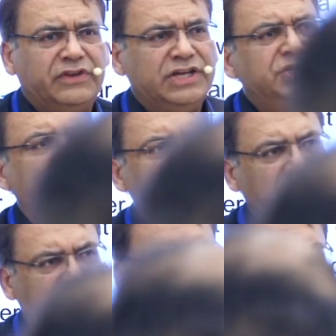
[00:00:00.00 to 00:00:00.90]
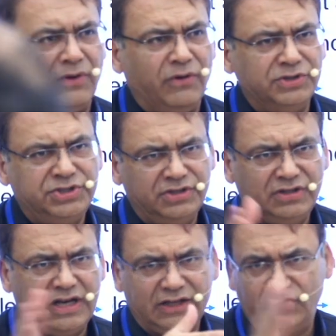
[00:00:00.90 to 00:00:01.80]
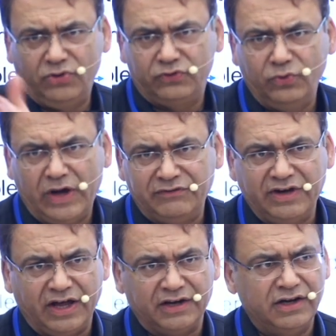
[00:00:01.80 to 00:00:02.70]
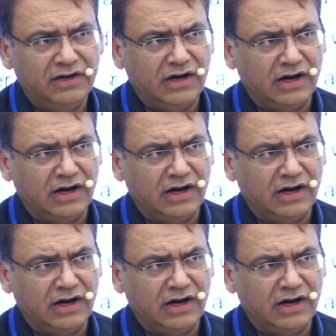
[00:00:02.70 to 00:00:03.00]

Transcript: station-based approach, like those who have done?